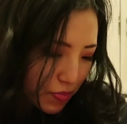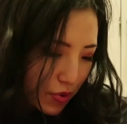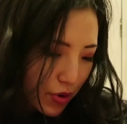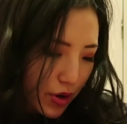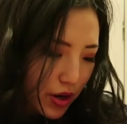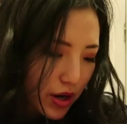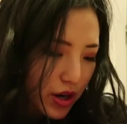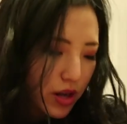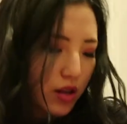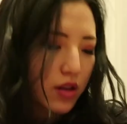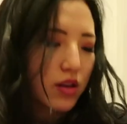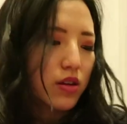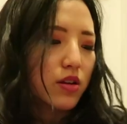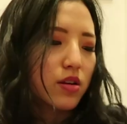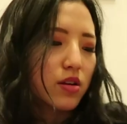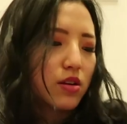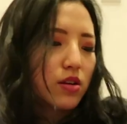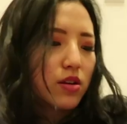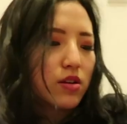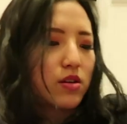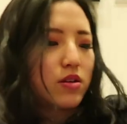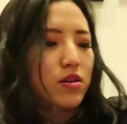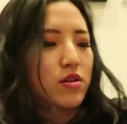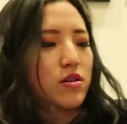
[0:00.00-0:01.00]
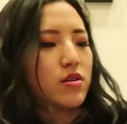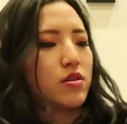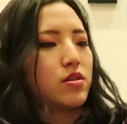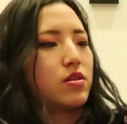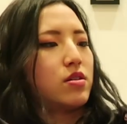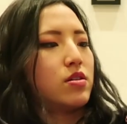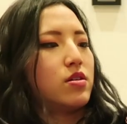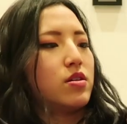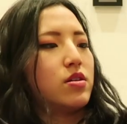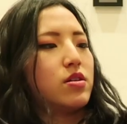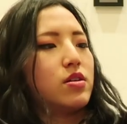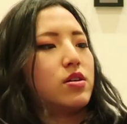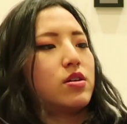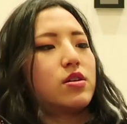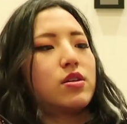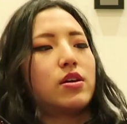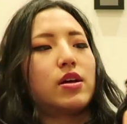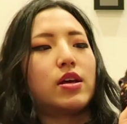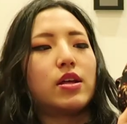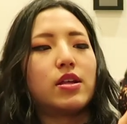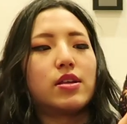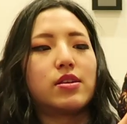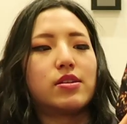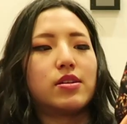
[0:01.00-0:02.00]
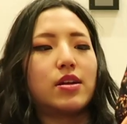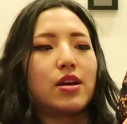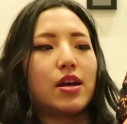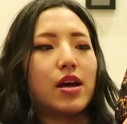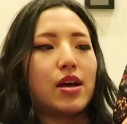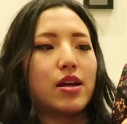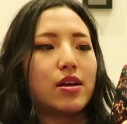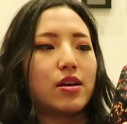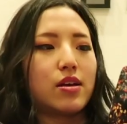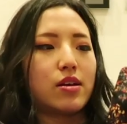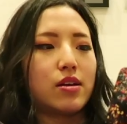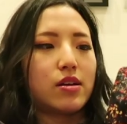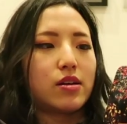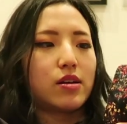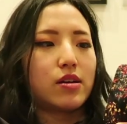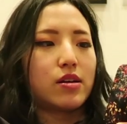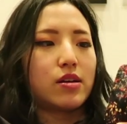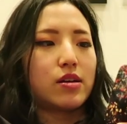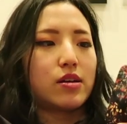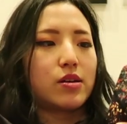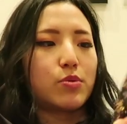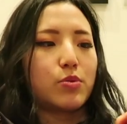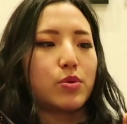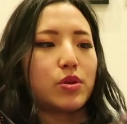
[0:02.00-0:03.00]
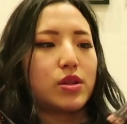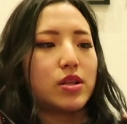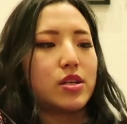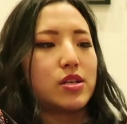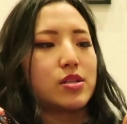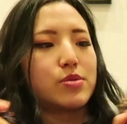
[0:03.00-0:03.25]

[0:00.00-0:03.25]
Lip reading: print with